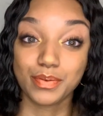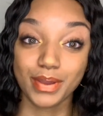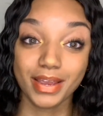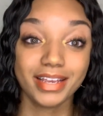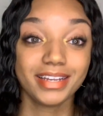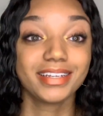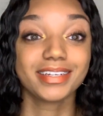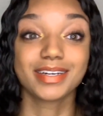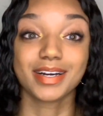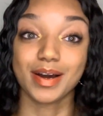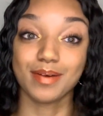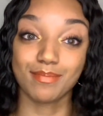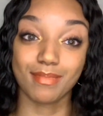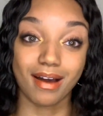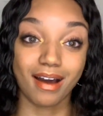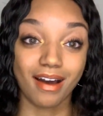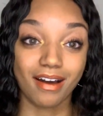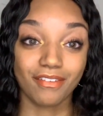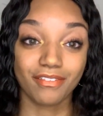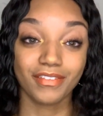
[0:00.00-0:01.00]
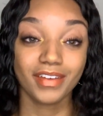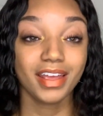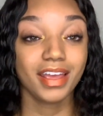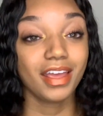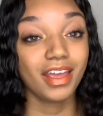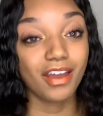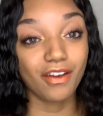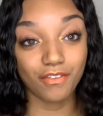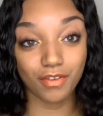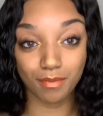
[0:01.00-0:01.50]
wig to come off
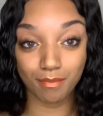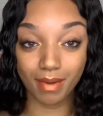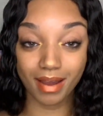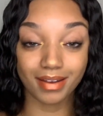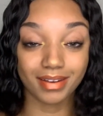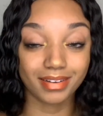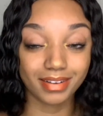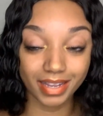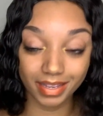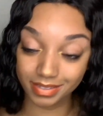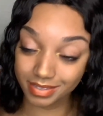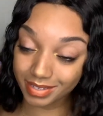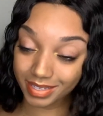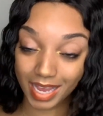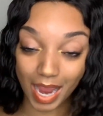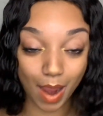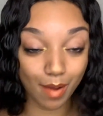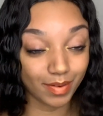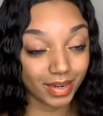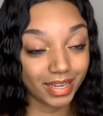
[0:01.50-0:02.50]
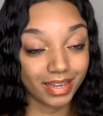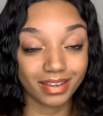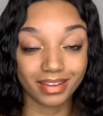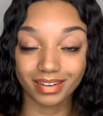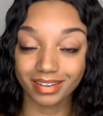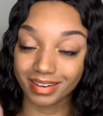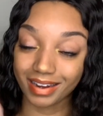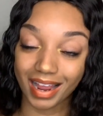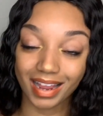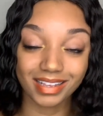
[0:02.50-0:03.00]
and for my scalp to get
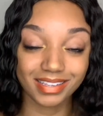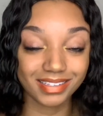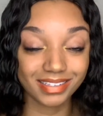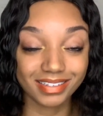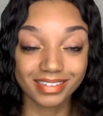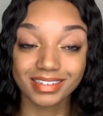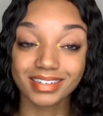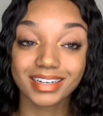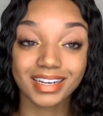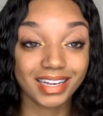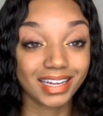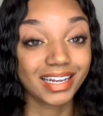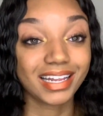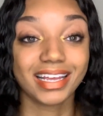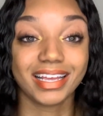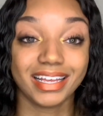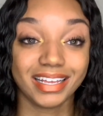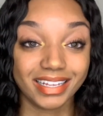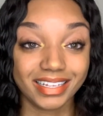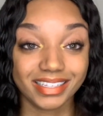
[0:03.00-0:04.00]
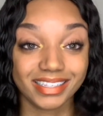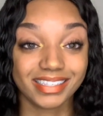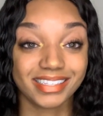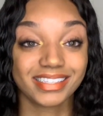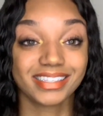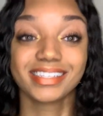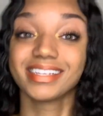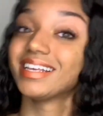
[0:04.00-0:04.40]
a nice good cleanse.